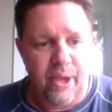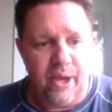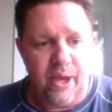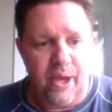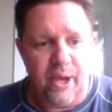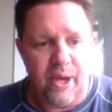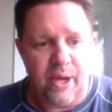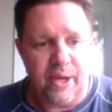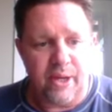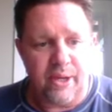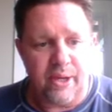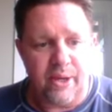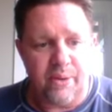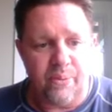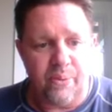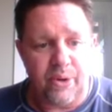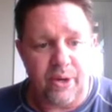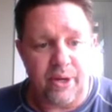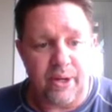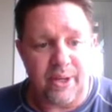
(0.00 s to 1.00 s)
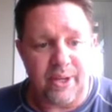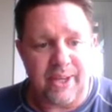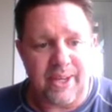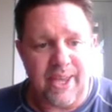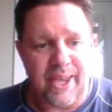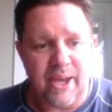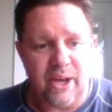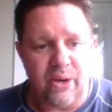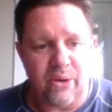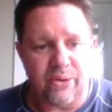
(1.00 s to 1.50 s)
and we're going to
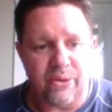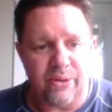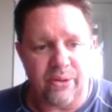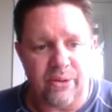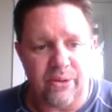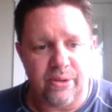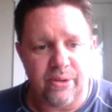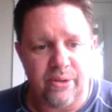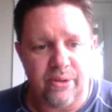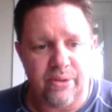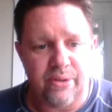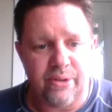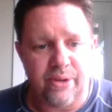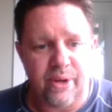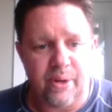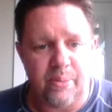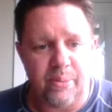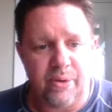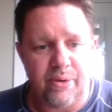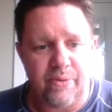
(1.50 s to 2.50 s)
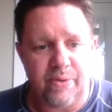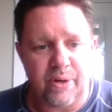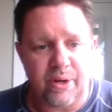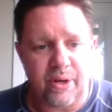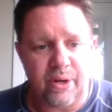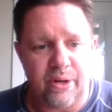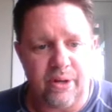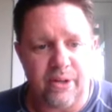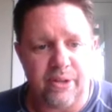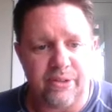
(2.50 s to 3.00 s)
count the number of
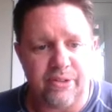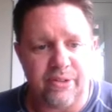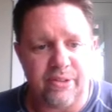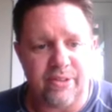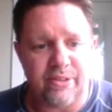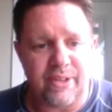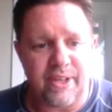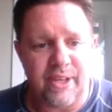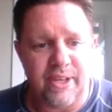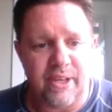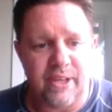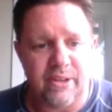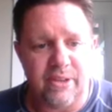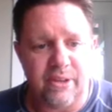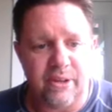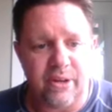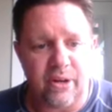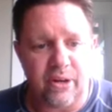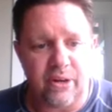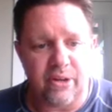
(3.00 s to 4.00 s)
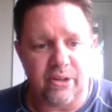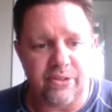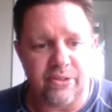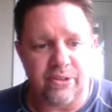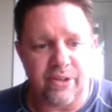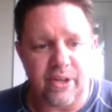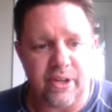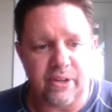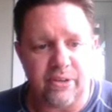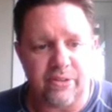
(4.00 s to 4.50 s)
occurrences in the current seq.